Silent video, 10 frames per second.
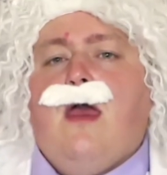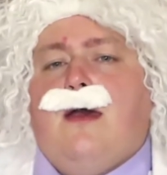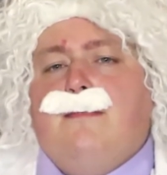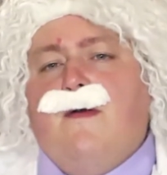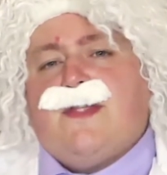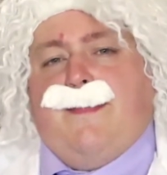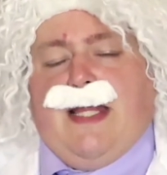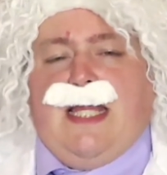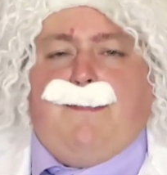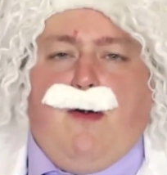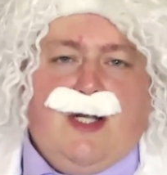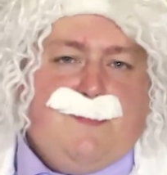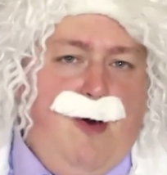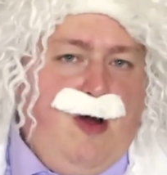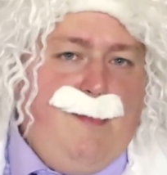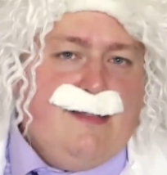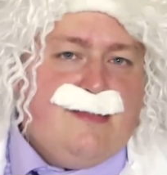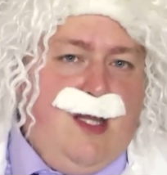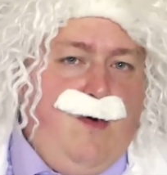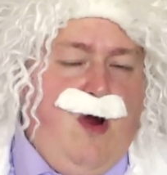Moves that make the opponent's Pokemon
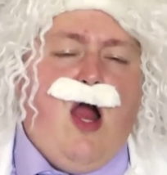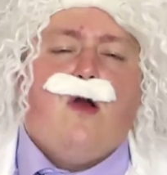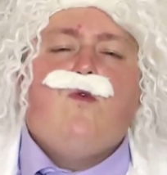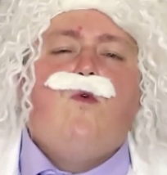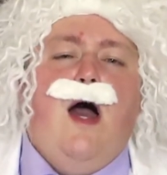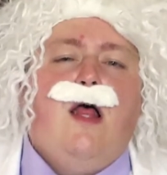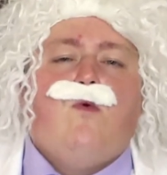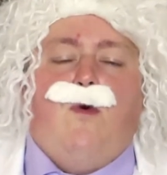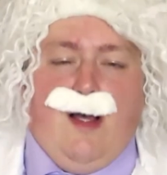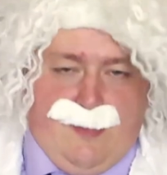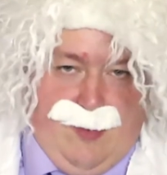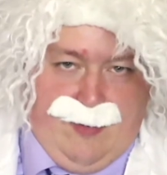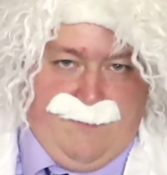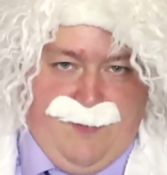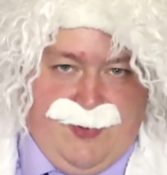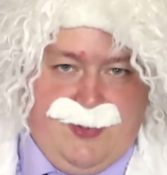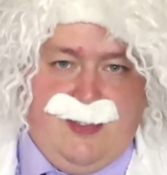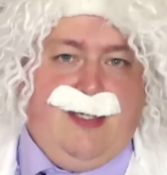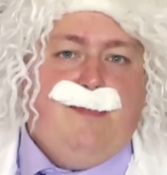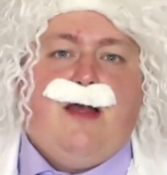slower are well known in
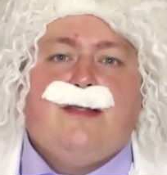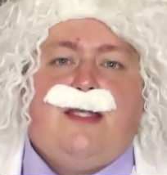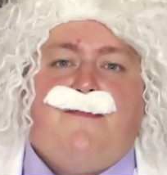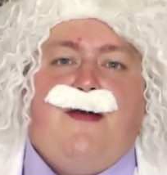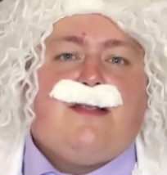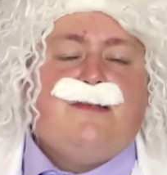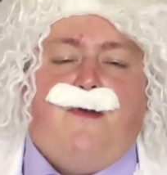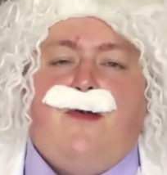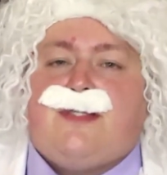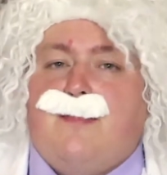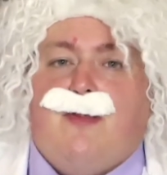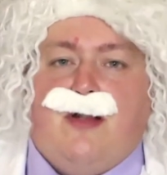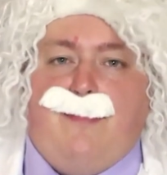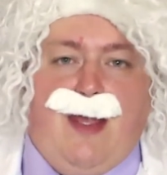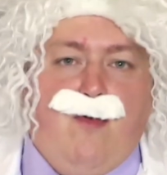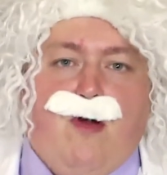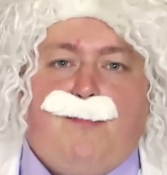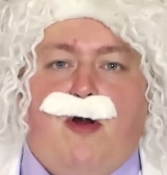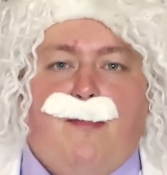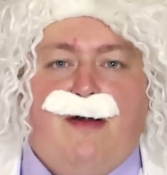VGC because the effect is very similar to making your own
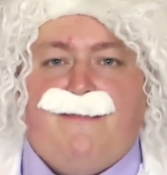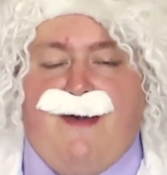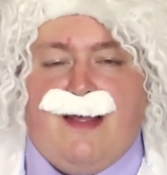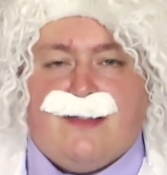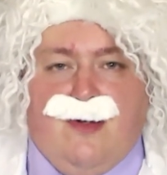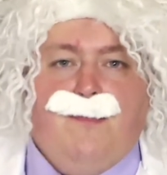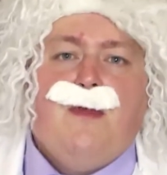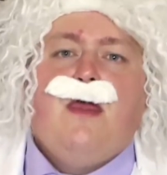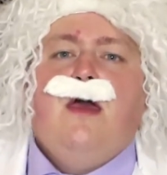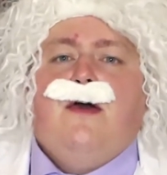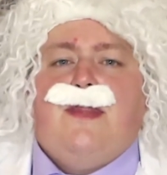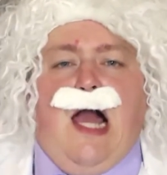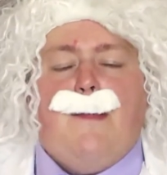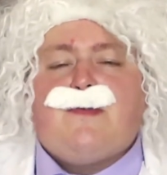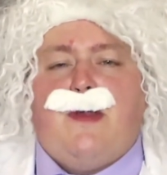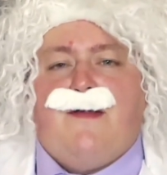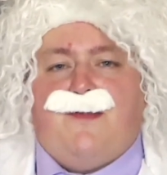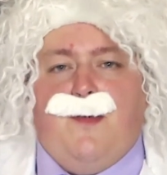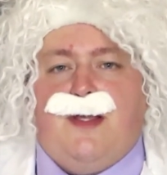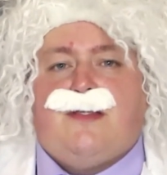Pokemon faster. The upswing of
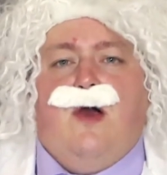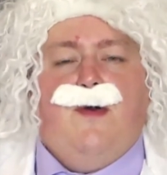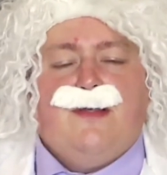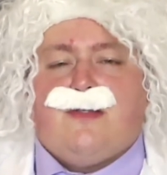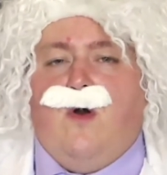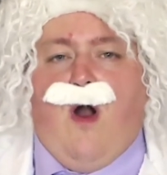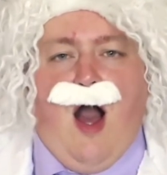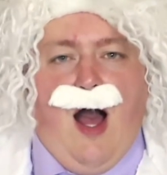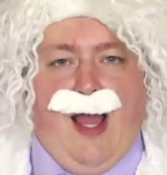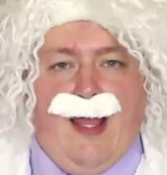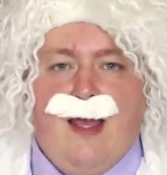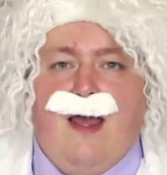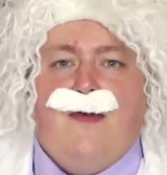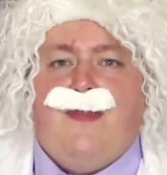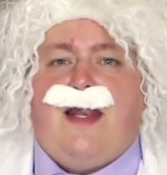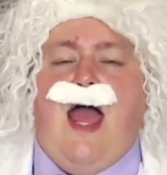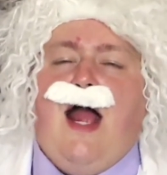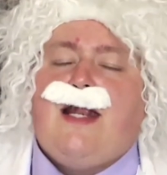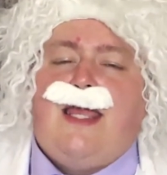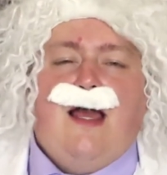doing so is so high that
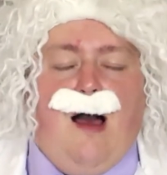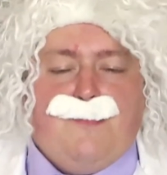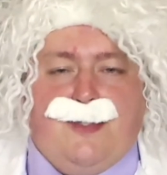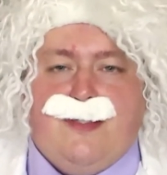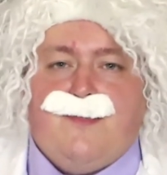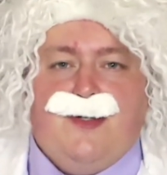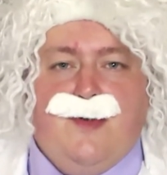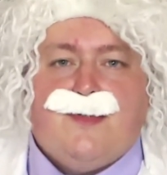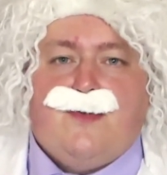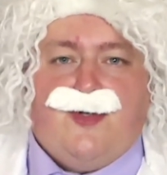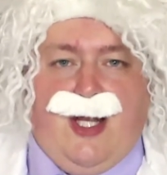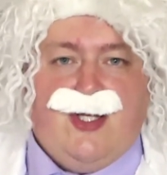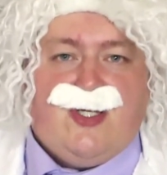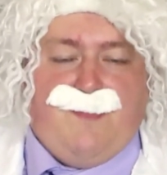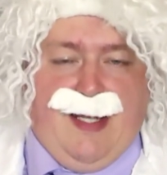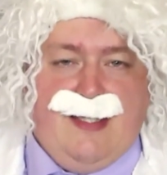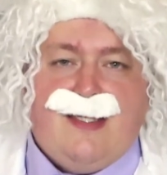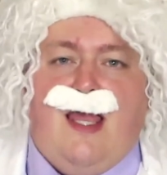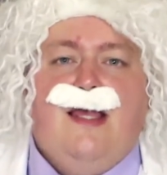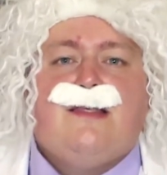any option to reduce or change speeds
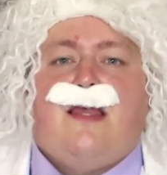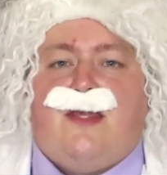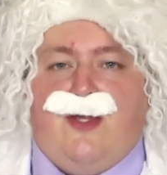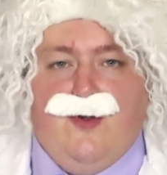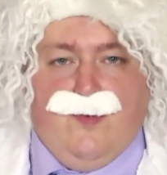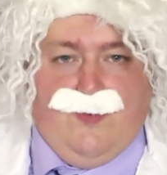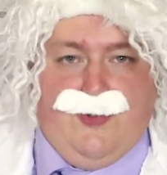is huge.